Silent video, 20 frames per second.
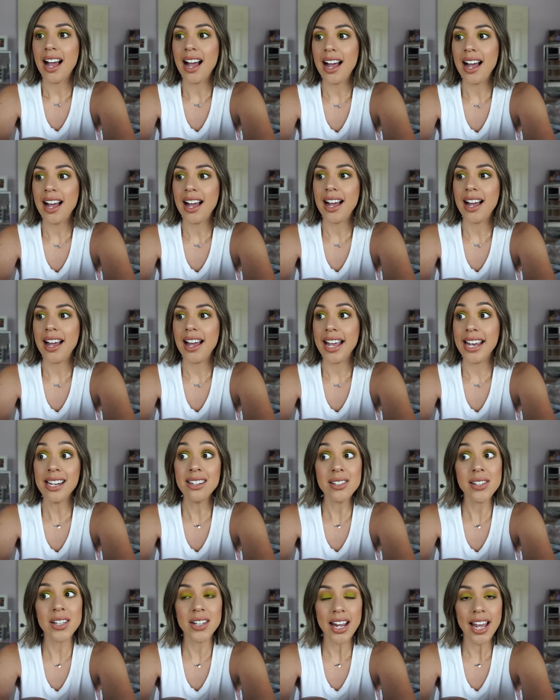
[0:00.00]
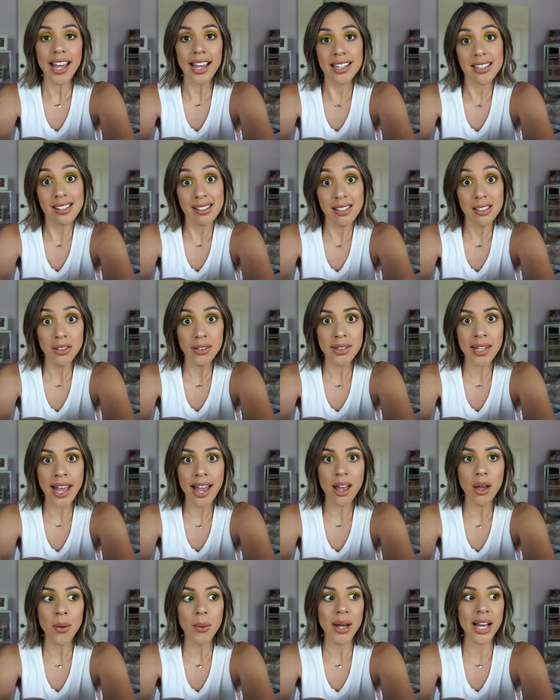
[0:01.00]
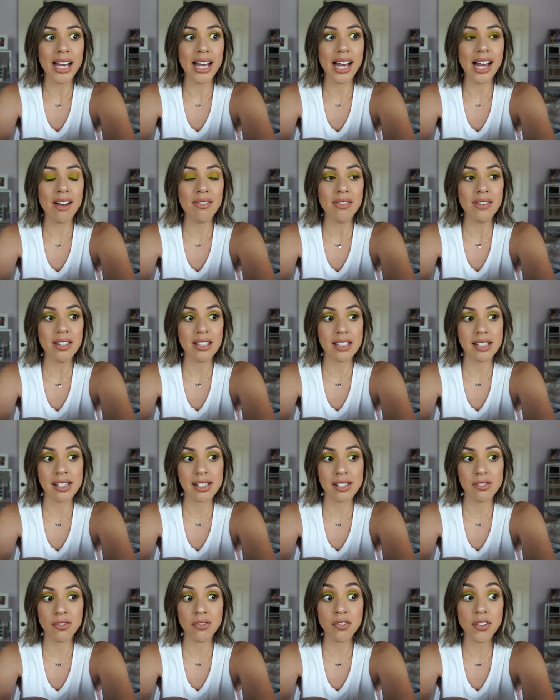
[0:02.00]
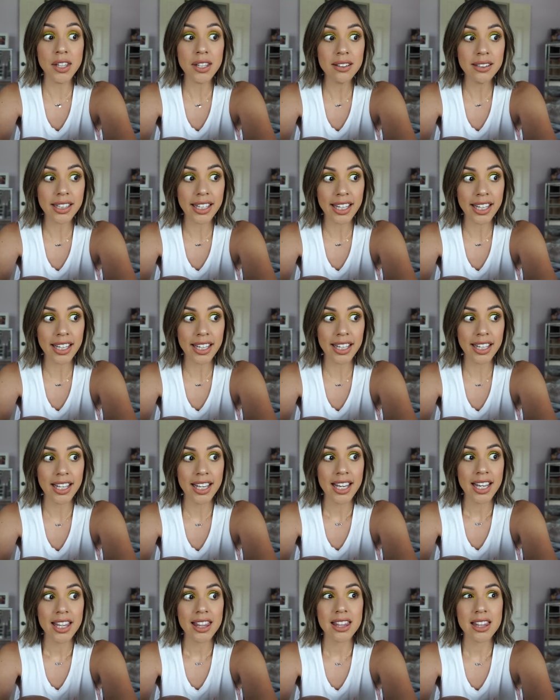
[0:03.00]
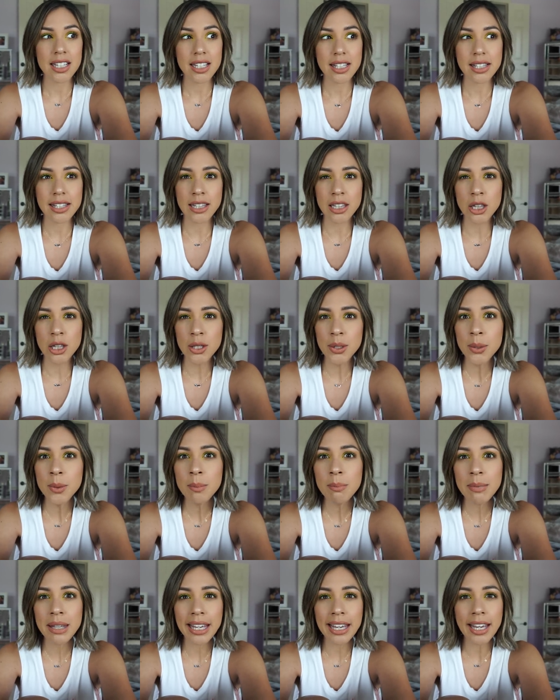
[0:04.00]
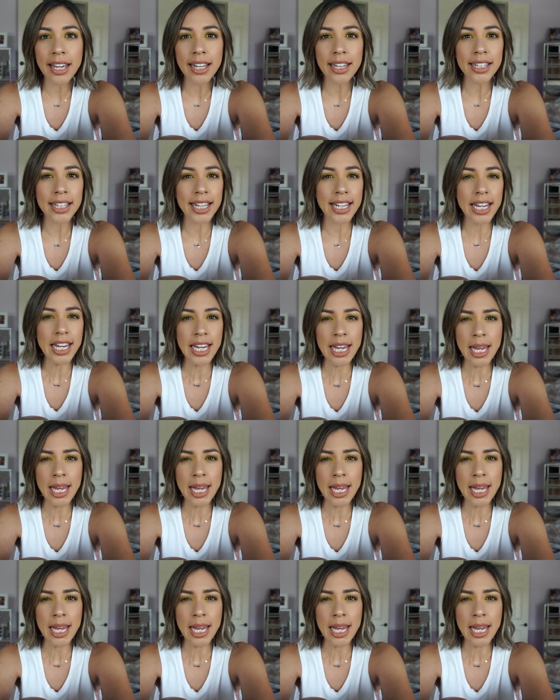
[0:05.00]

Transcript: uh, and today, still now, I have this feeling, this looming, like